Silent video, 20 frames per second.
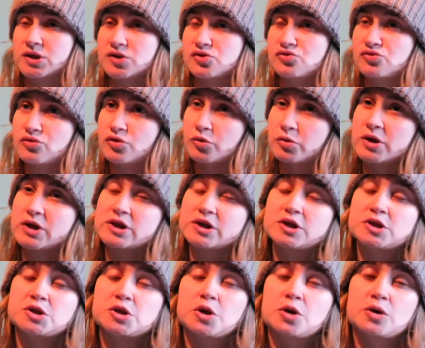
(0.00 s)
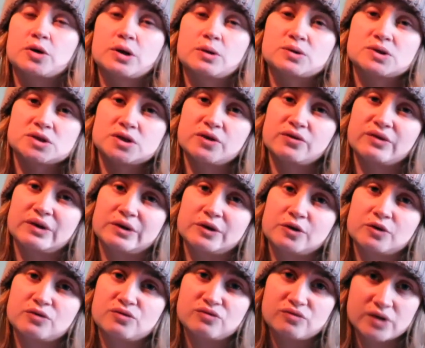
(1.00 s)
rubbish or it wasn't a very
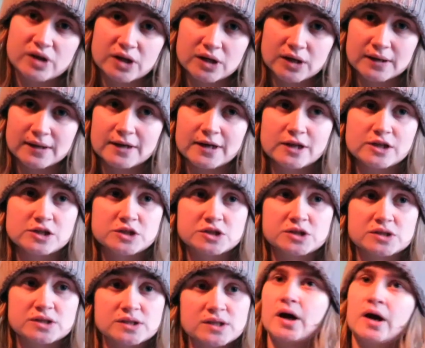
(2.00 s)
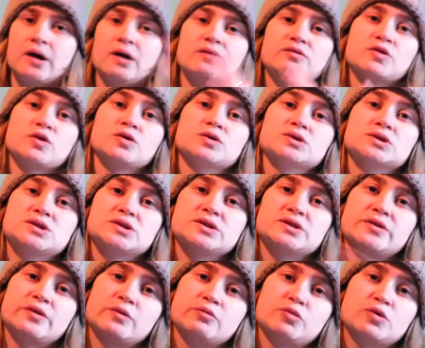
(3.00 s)
good read. It's just I have ordered
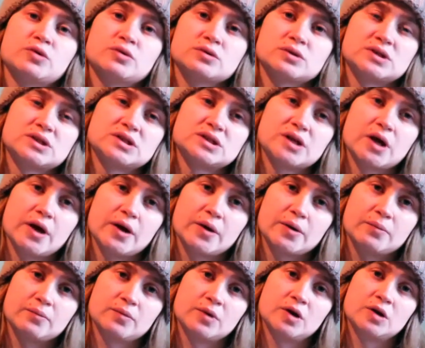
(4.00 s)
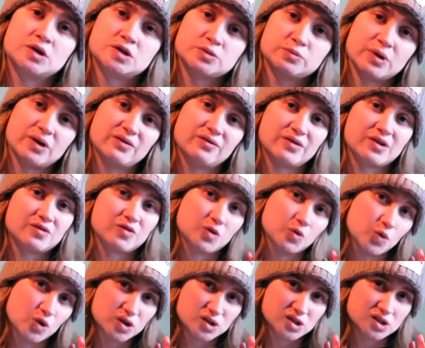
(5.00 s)
the books to my favourite
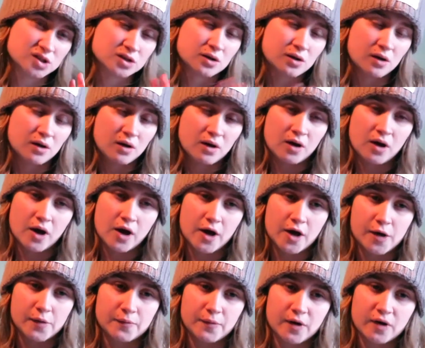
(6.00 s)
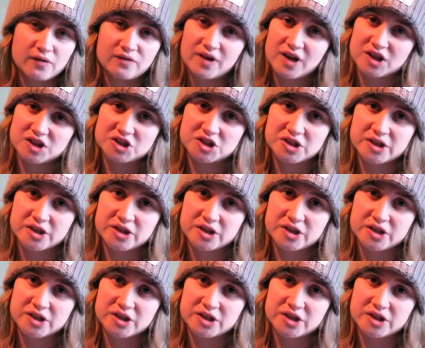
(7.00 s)
ones of last